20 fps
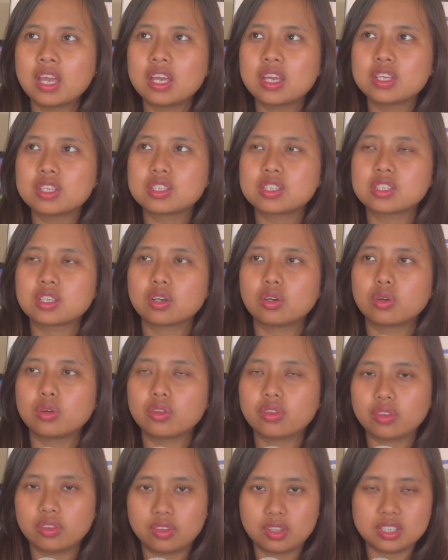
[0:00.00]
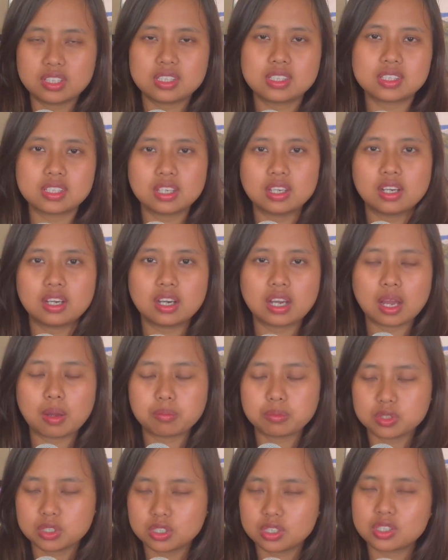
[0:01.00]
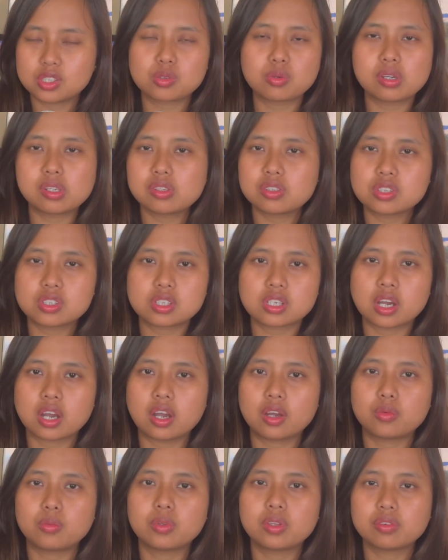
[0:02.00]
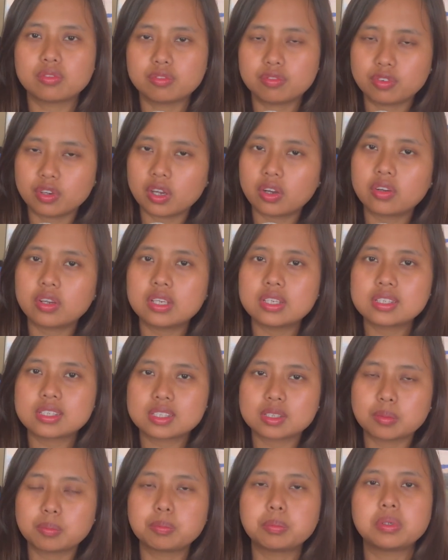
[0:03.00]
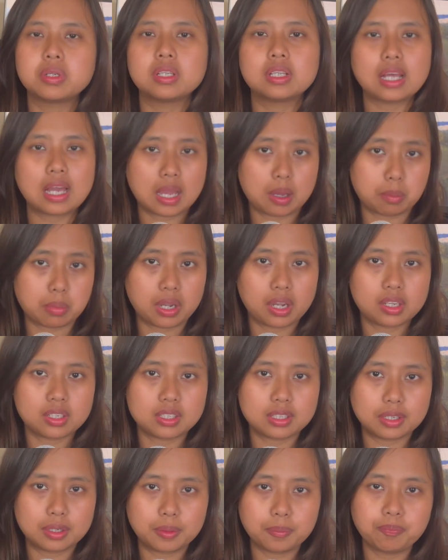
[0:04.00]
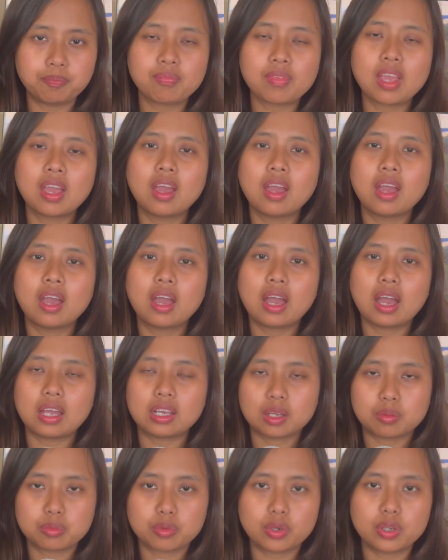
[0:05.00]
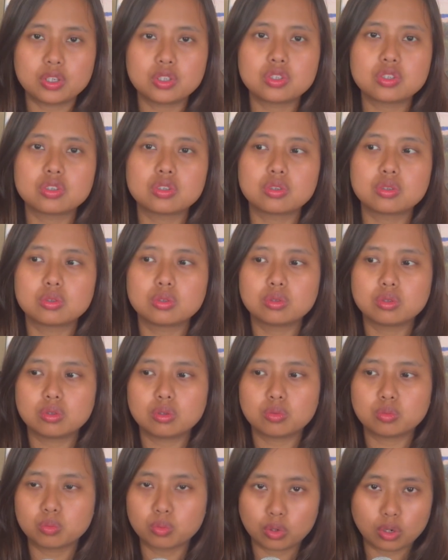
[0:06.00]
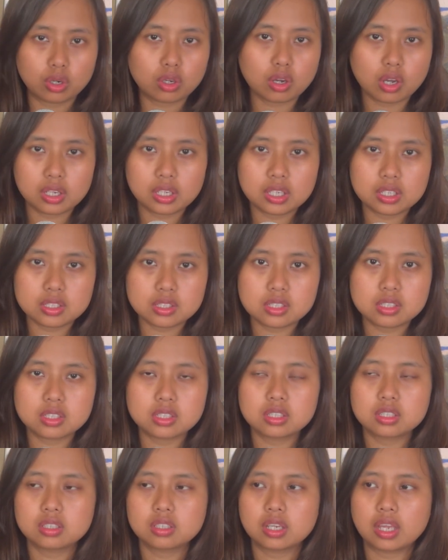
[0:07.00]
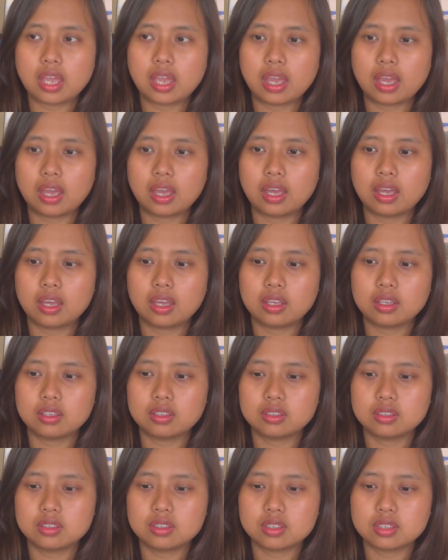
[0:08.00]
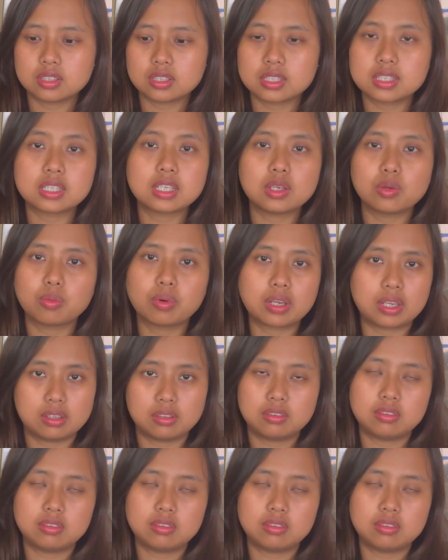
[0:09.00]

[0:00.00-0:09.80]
So this year, I'm just going to start with a very simple app idea and I'm going to work on it and see what